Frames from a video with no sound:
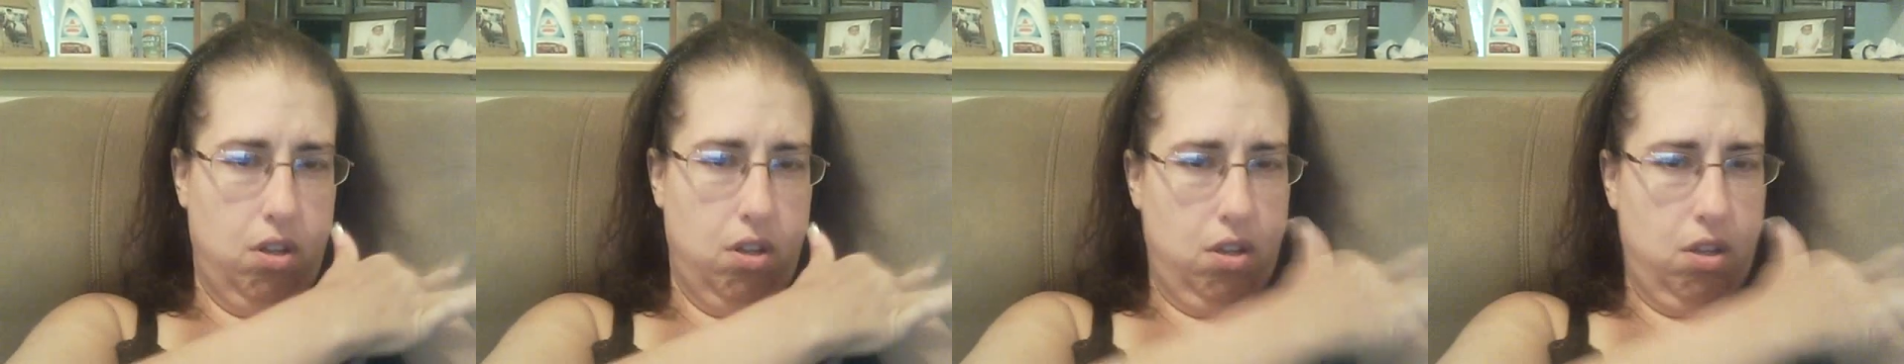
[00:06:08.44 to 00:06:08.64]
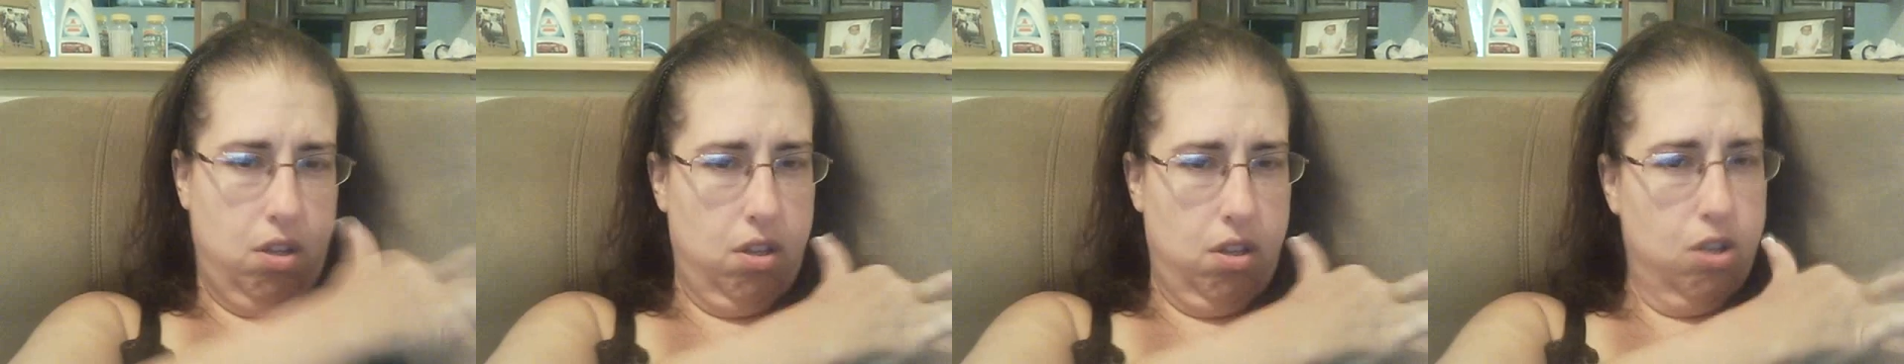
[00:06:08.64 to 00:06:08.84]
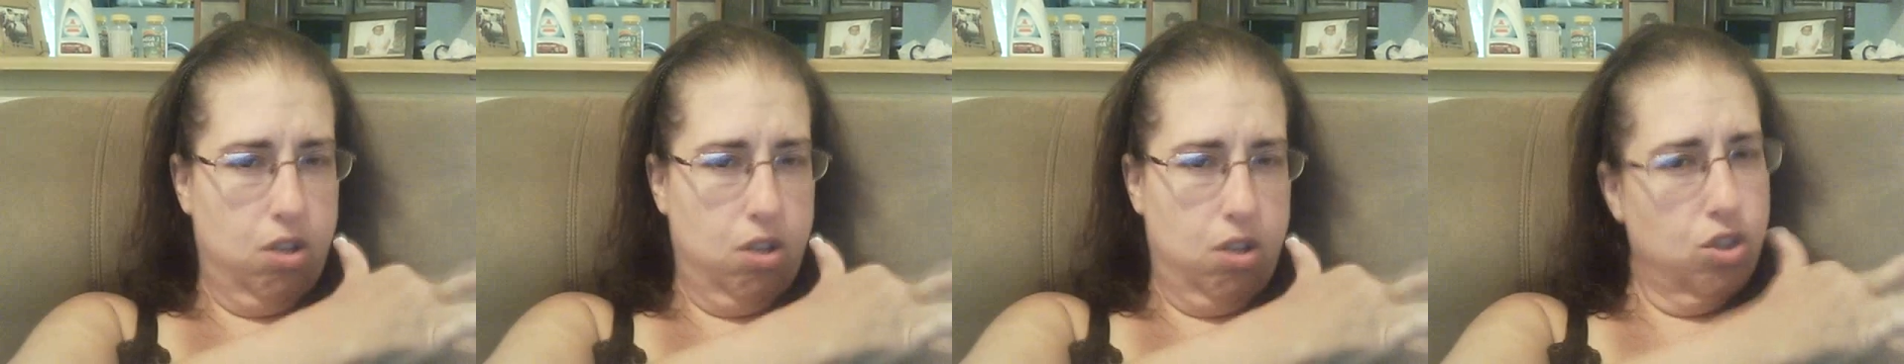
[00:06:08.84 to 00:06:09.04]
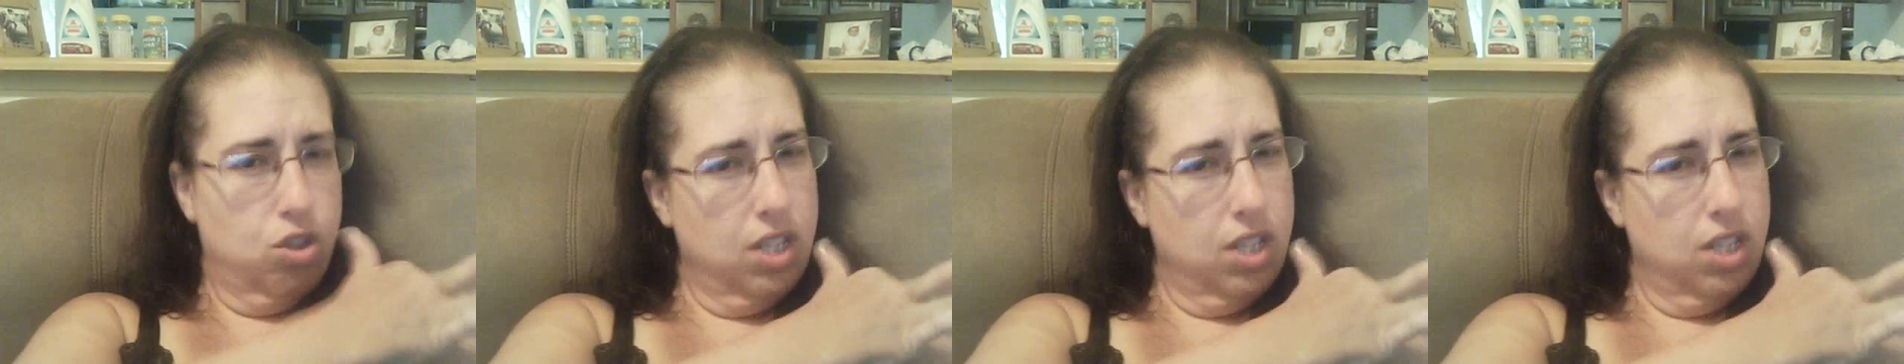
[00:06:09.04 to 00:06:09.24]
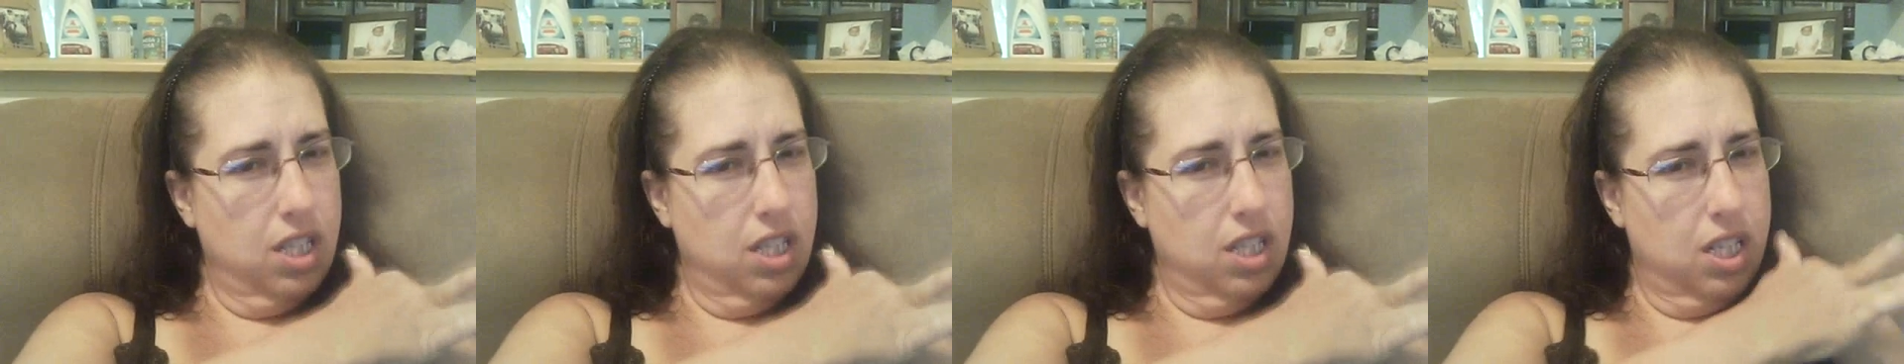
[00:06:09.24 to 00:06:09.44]
They're
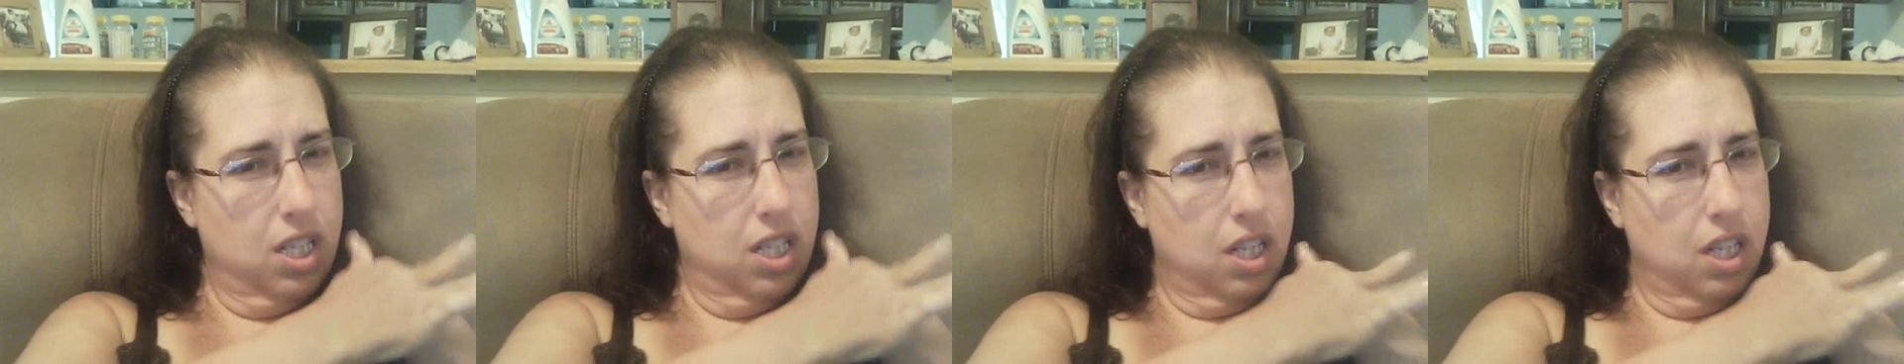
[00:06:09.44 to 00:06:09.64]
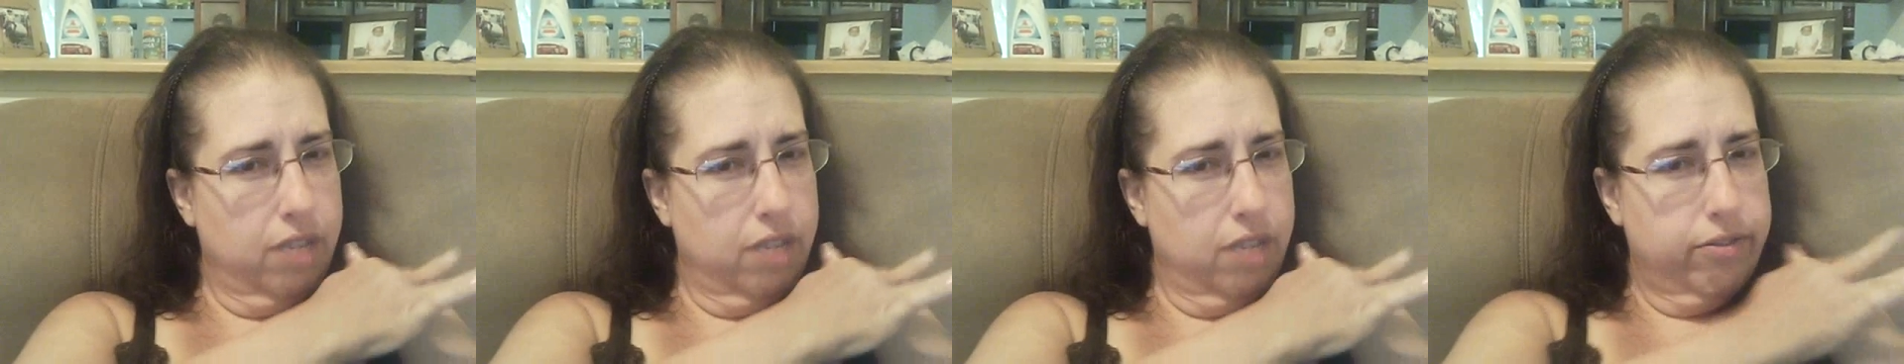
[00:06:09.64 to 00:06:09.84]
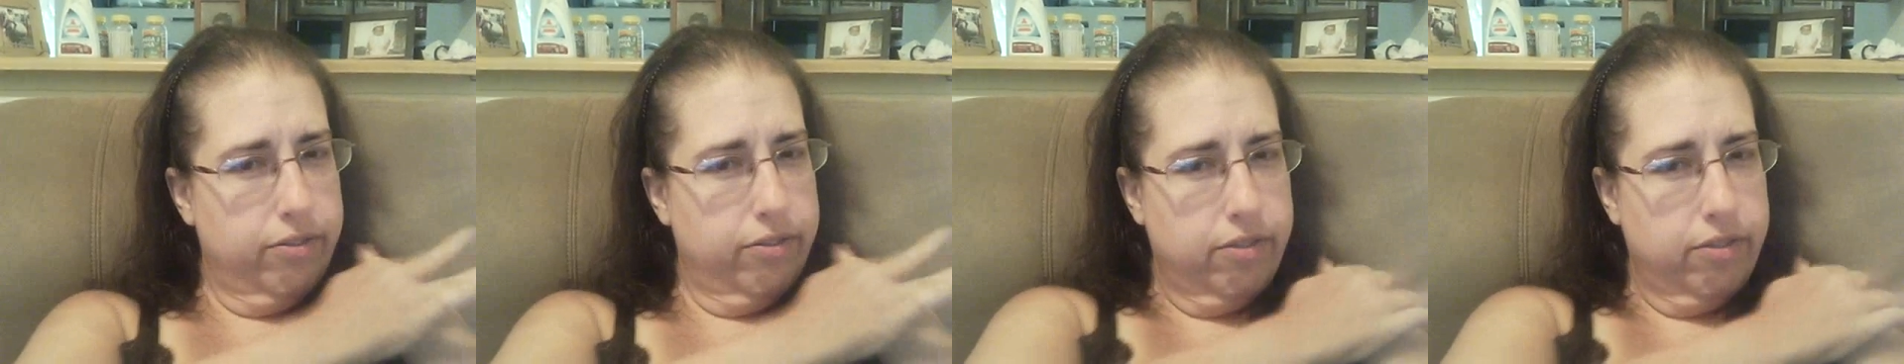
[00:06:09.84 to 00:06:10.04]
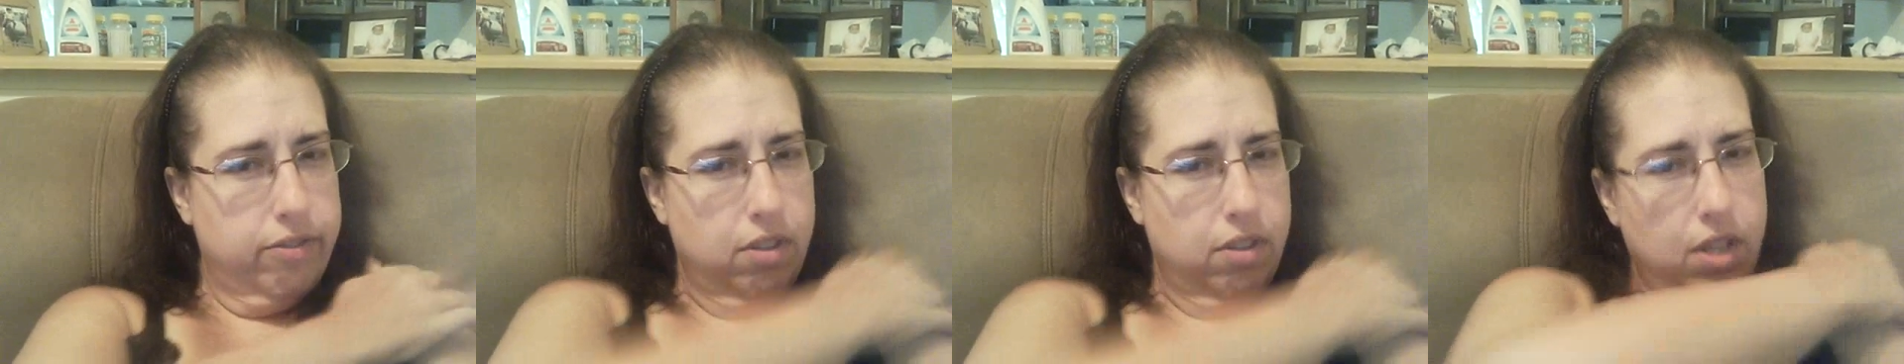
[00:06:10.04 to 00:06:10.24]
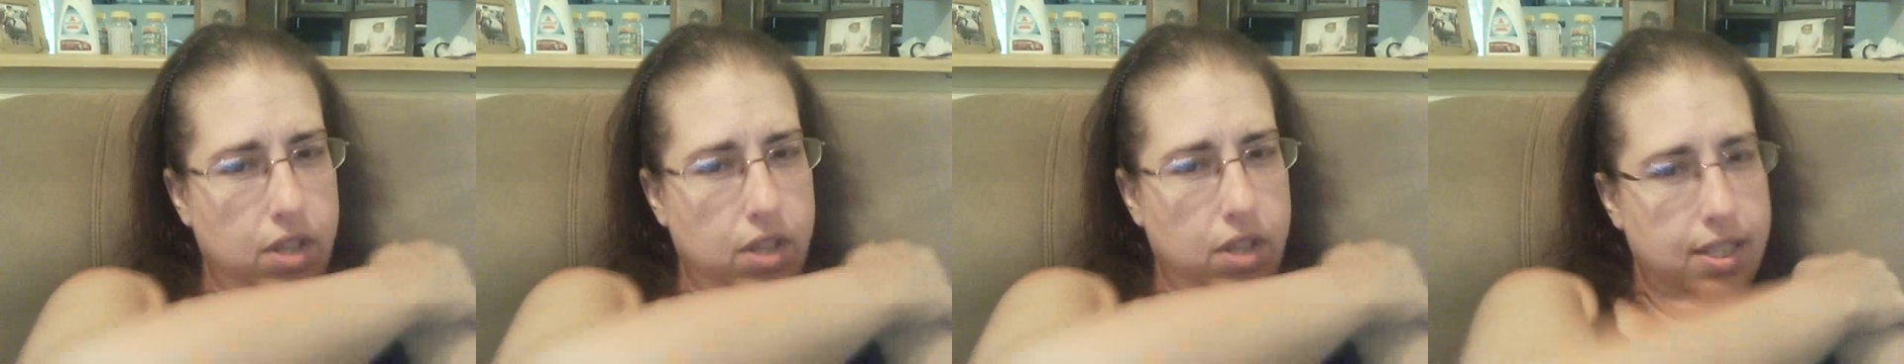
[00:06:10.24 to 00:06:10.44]
sensitive.
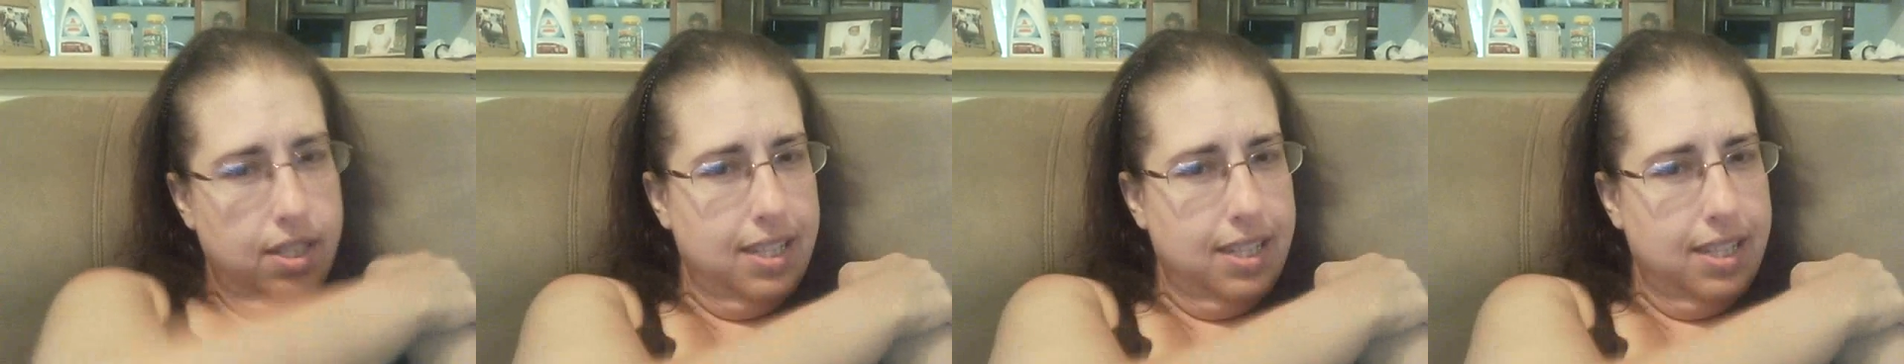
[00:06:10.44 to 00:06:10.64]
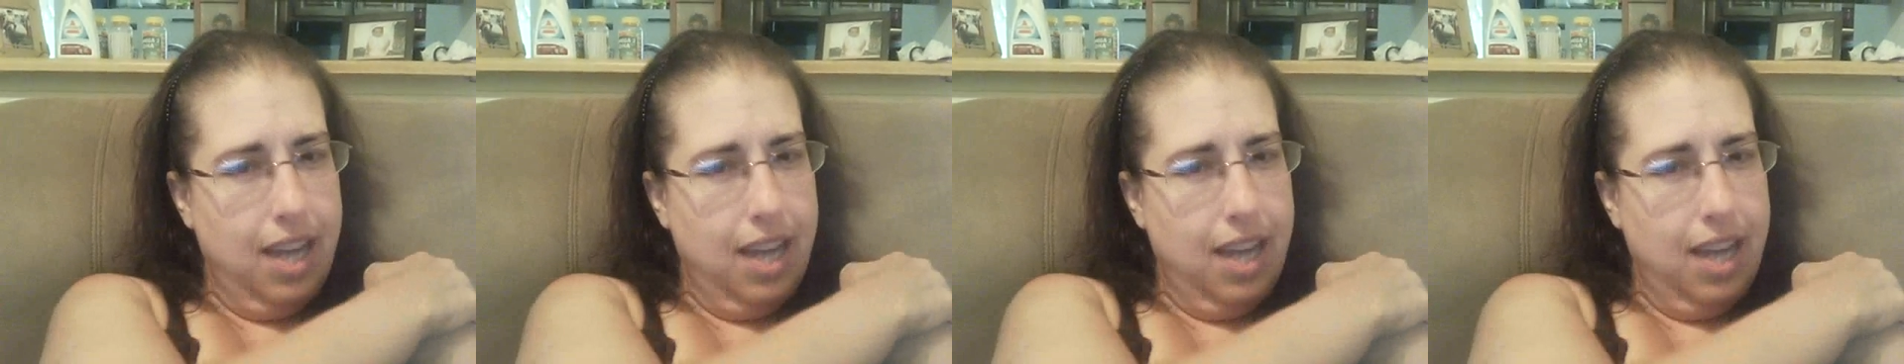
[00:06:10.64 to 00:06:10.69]
See,